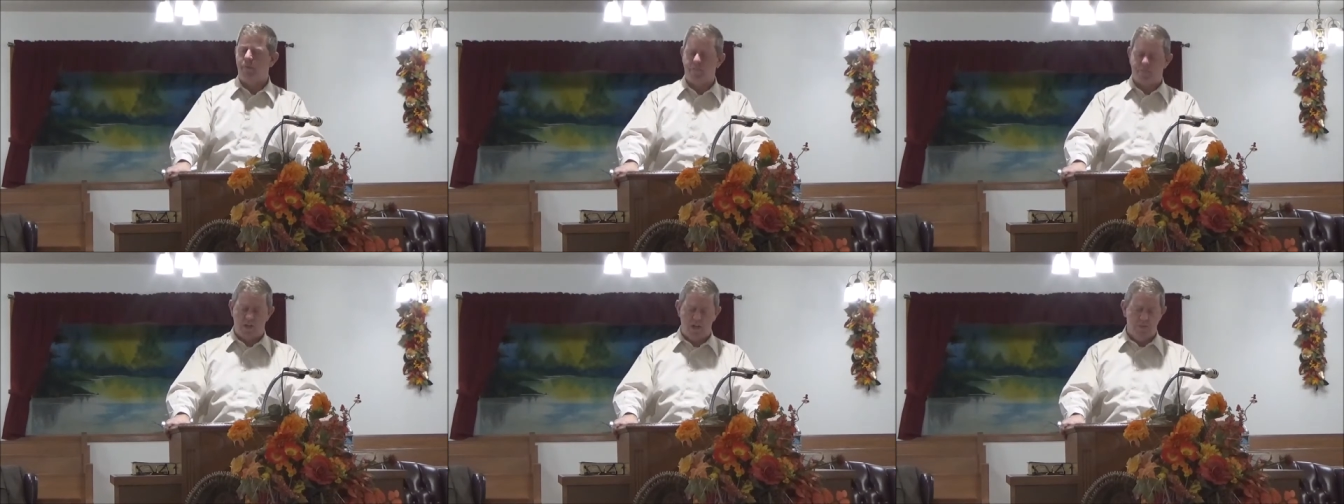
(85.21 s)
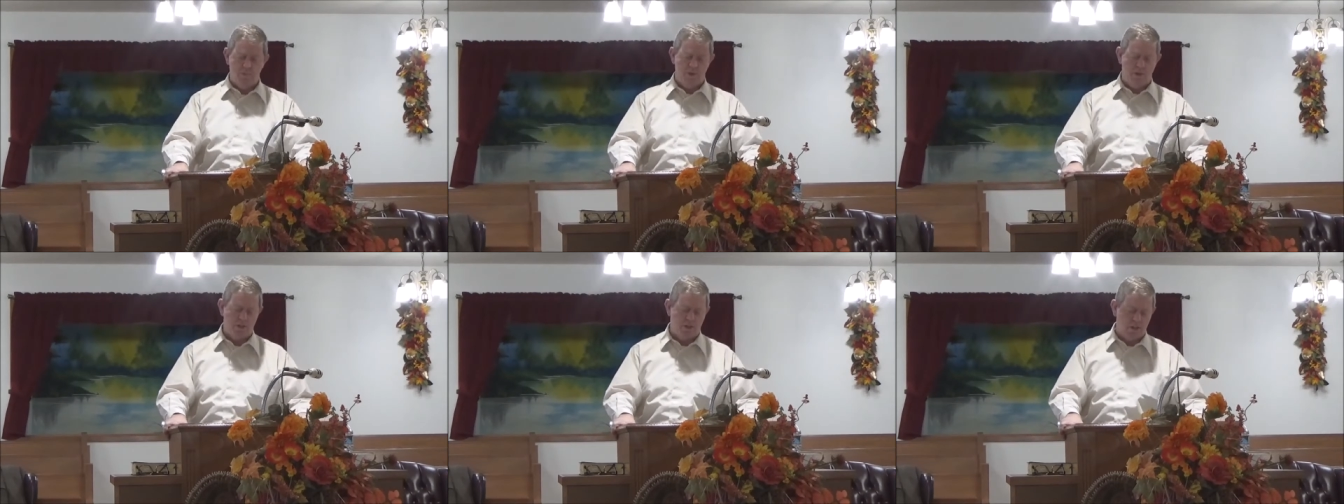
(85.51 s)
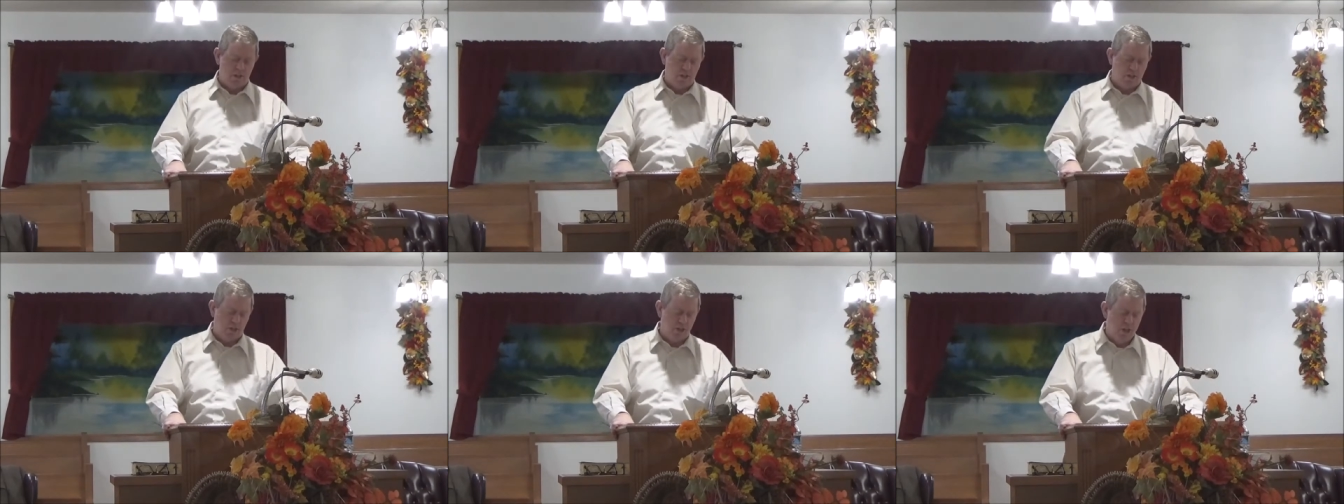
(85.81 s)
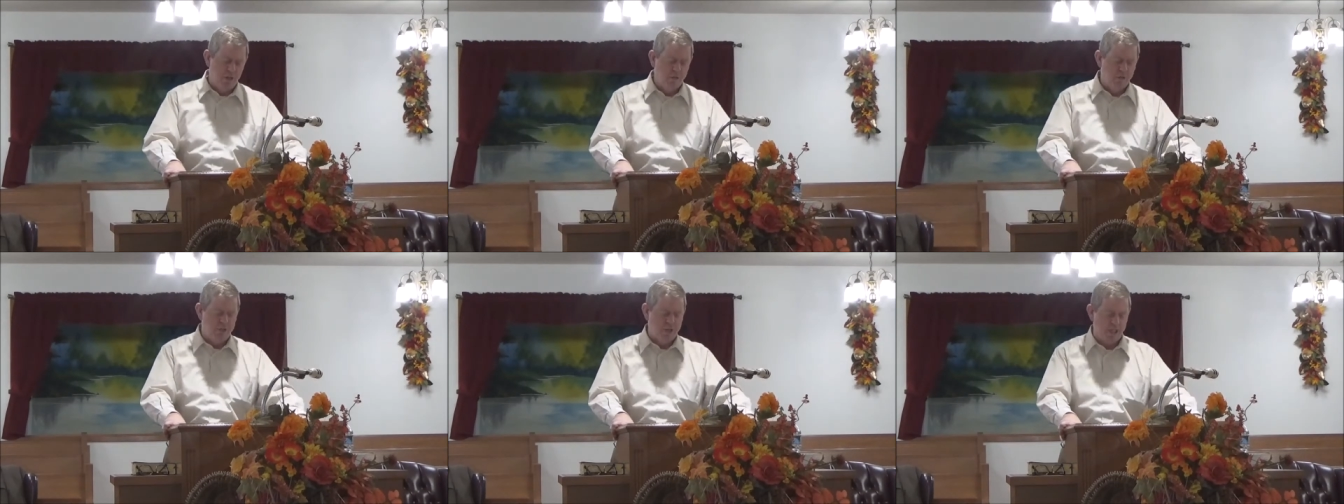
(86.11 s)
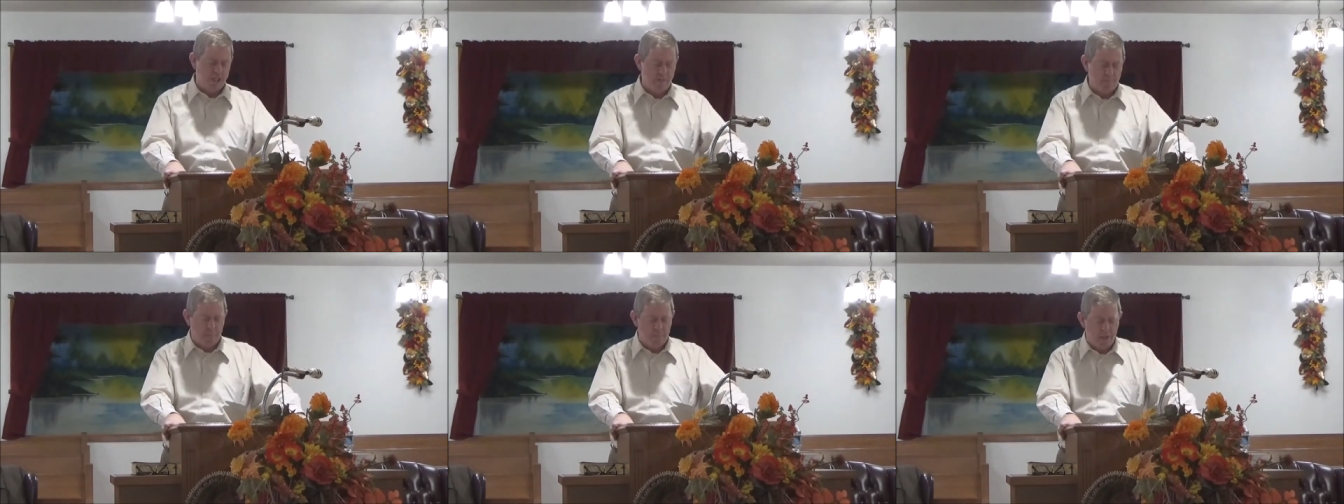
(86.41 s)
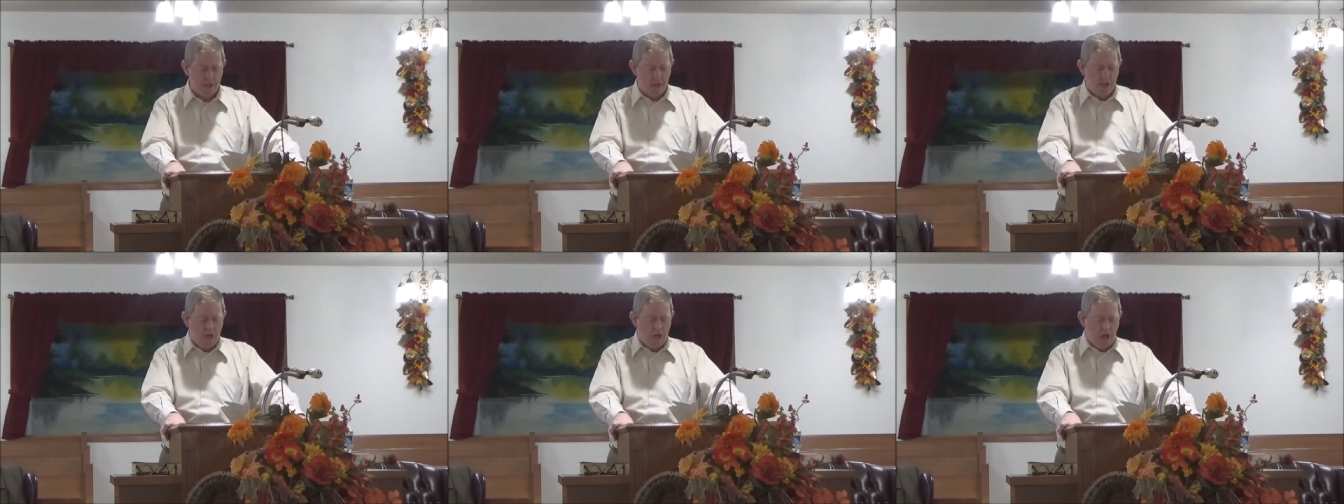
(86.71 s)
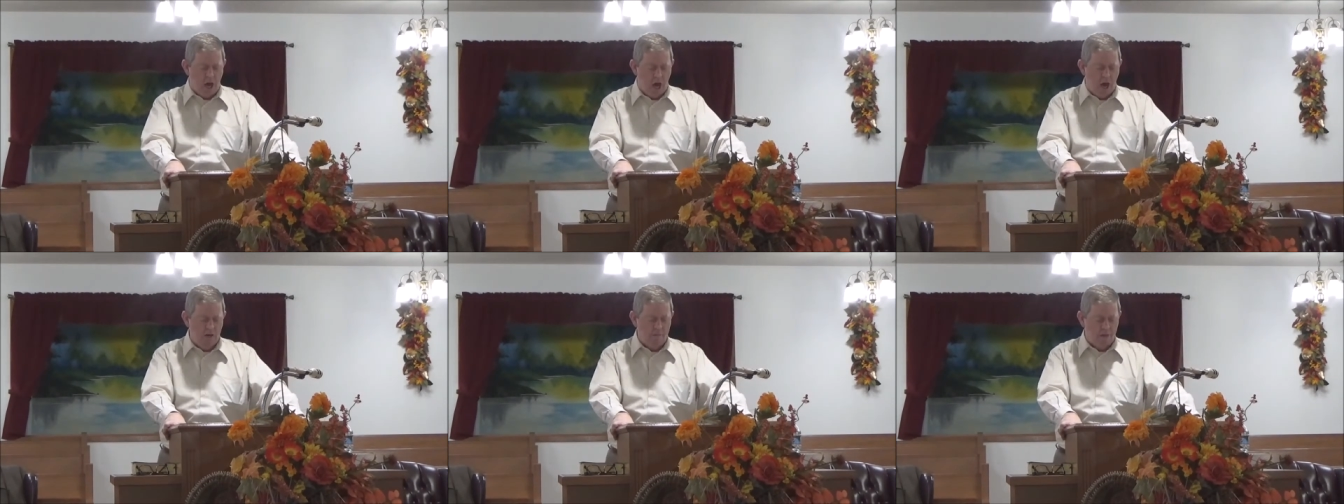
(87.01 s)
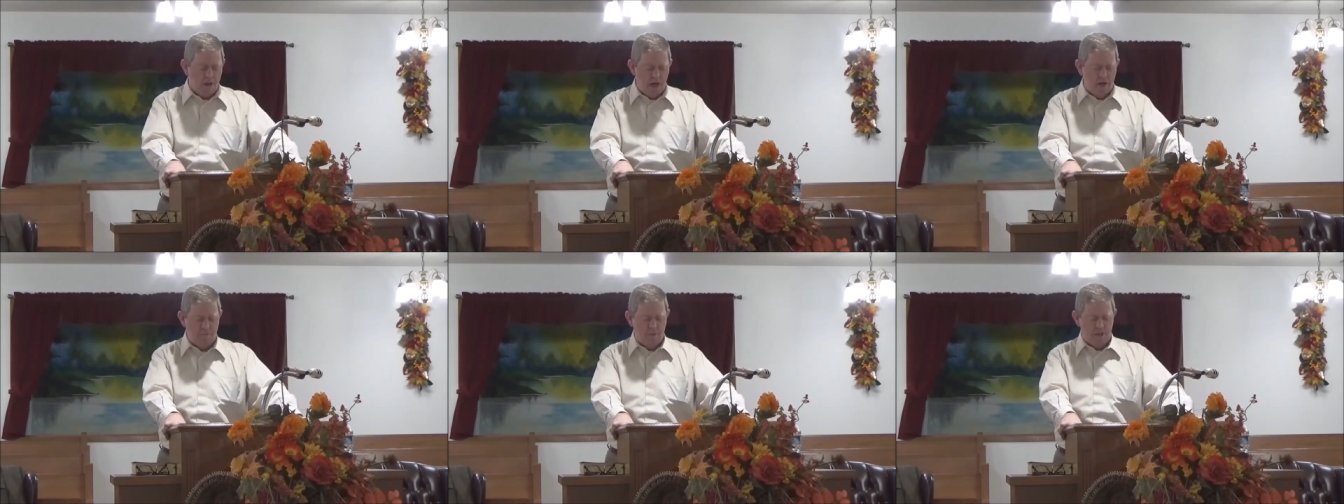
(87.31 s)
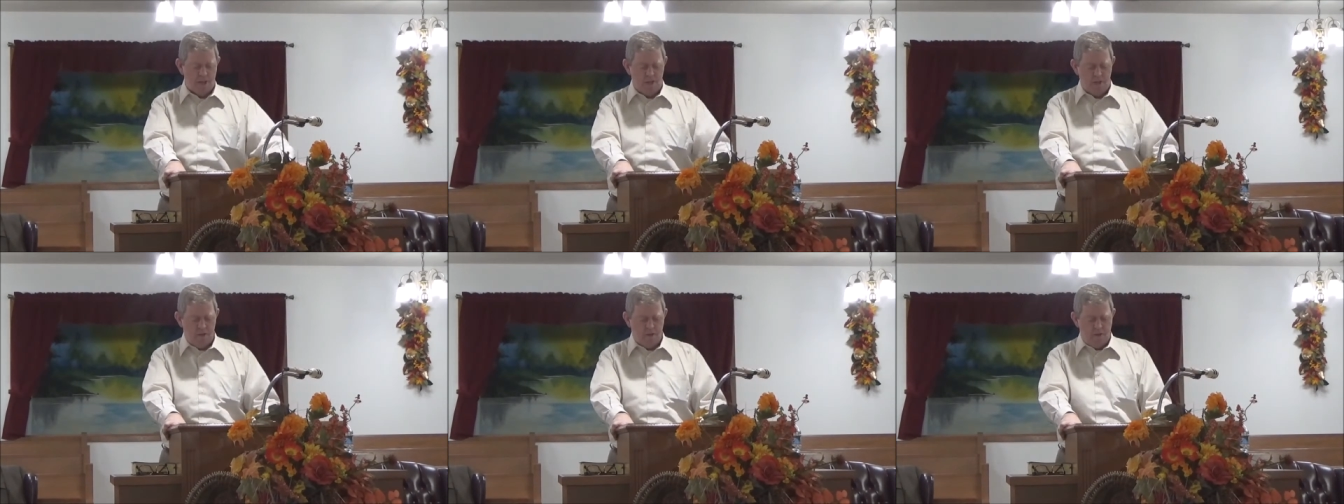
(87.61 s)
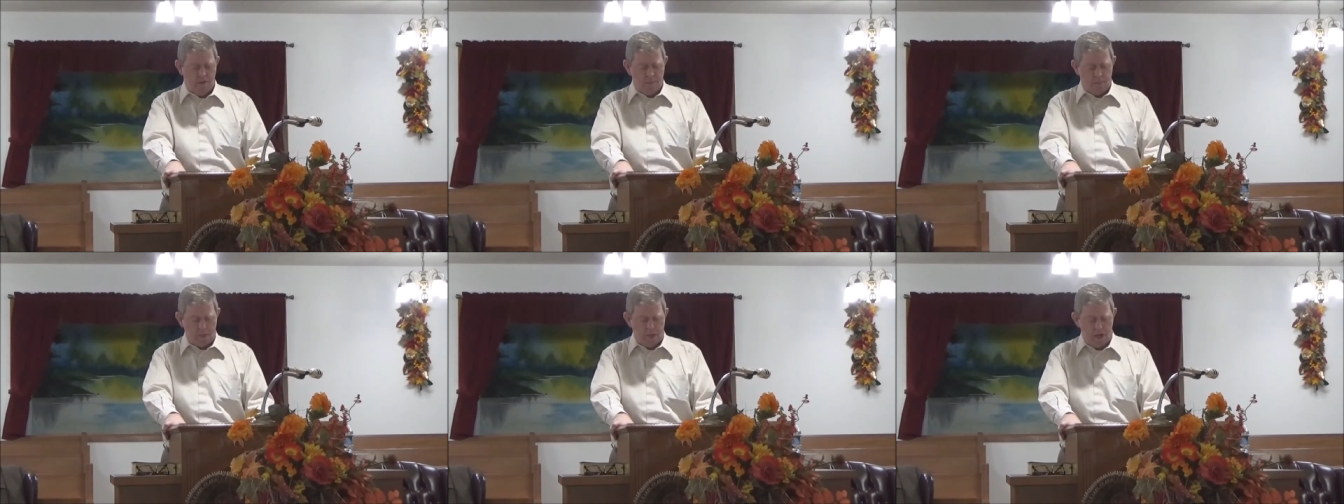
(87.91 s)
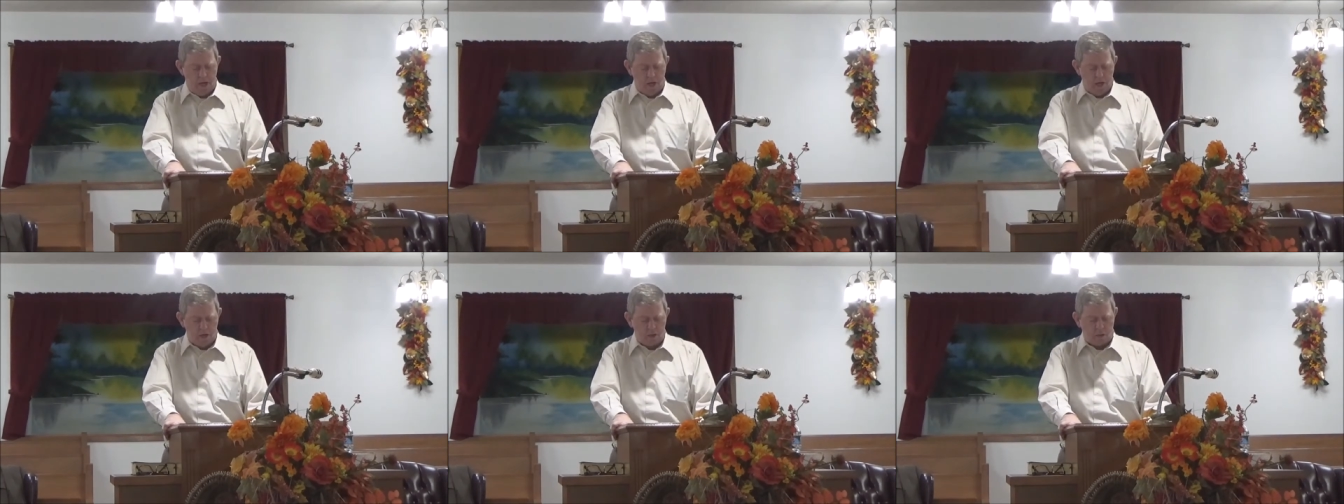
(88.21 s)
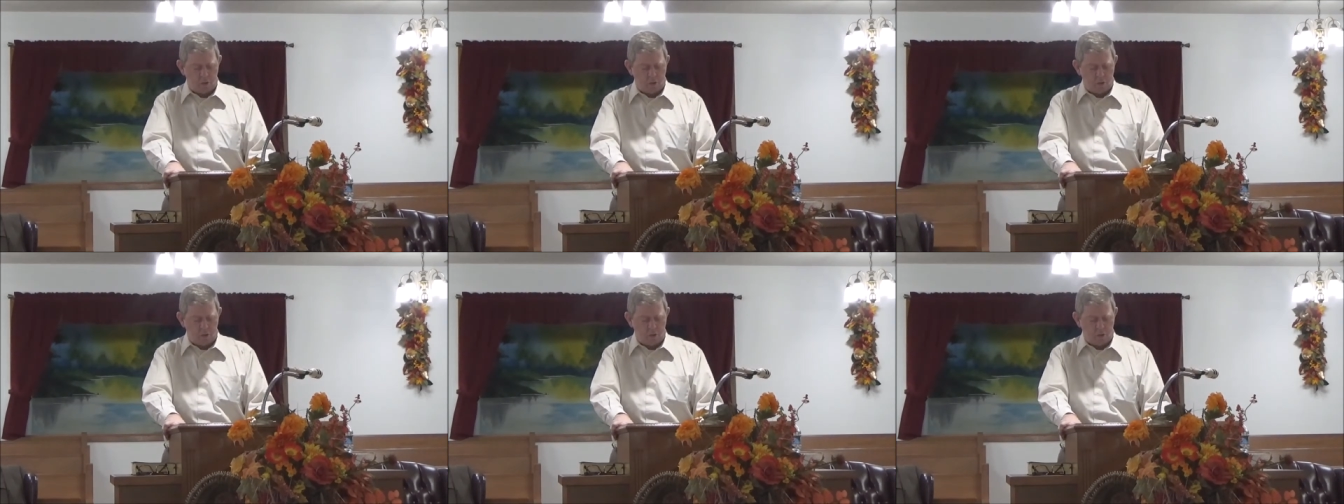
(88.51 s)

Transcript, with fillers: We've come to the conclusion of, of the uh,